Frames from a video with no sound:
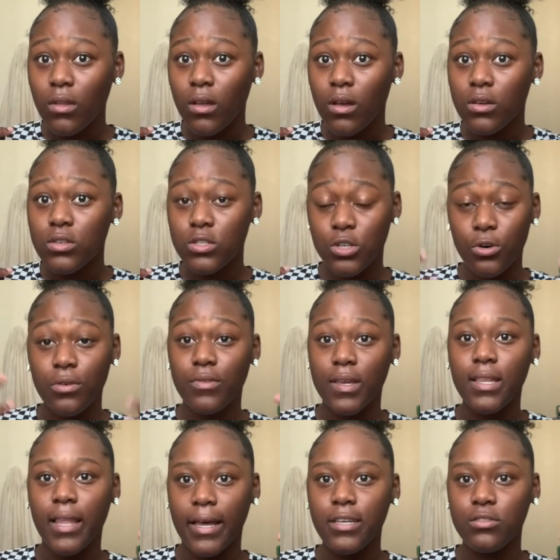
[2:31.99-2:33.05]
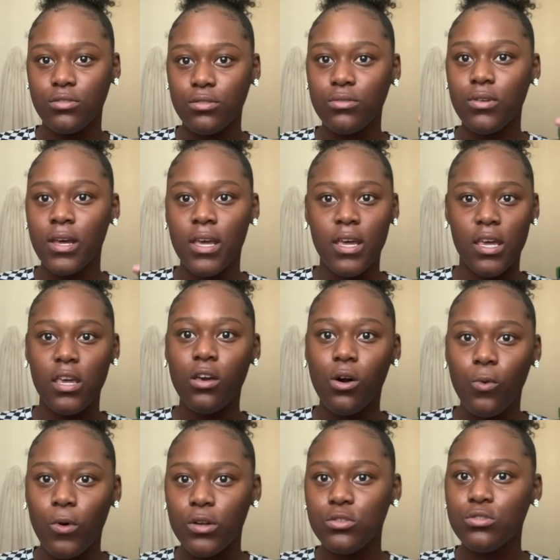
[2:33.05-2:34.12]
So if he likes you, he gonna
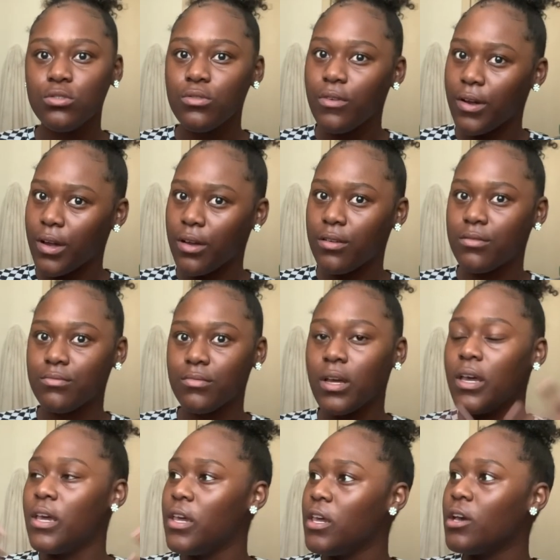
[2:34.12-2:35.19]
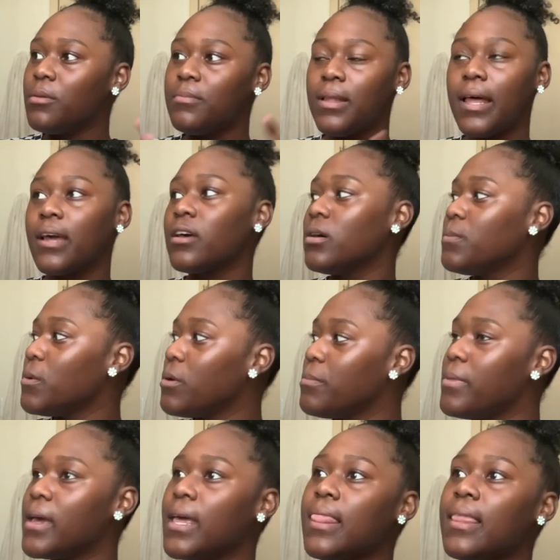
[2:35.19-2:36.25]
want you around. He gonna be like, come on,
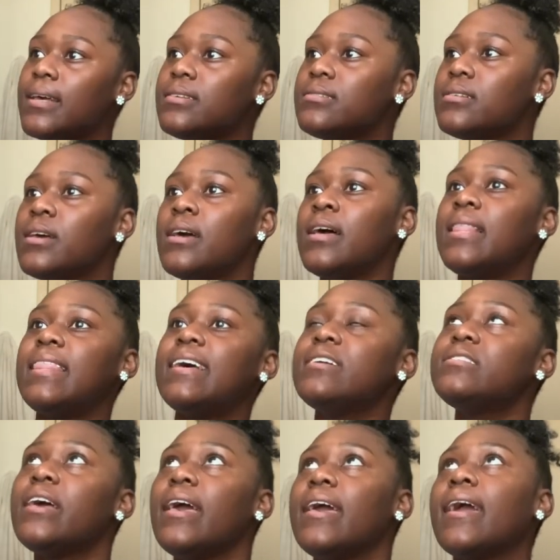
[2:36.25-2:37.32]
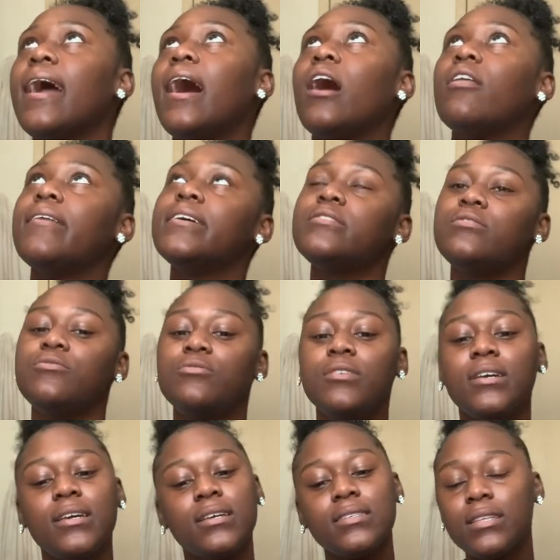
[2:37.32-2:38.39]
babe, let's hang out. Let's do
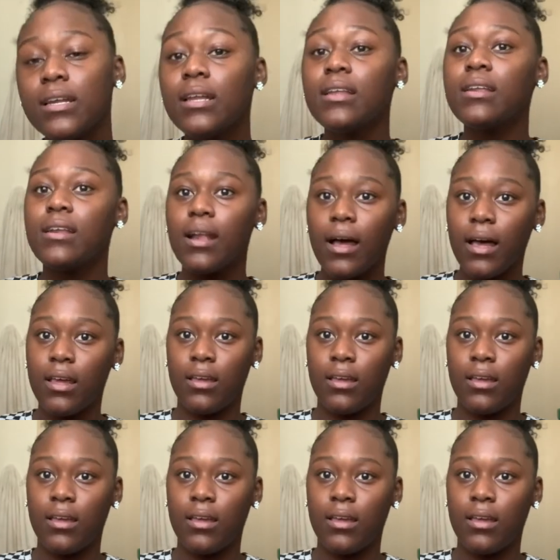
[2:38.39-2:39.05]
this, da, da, da, da.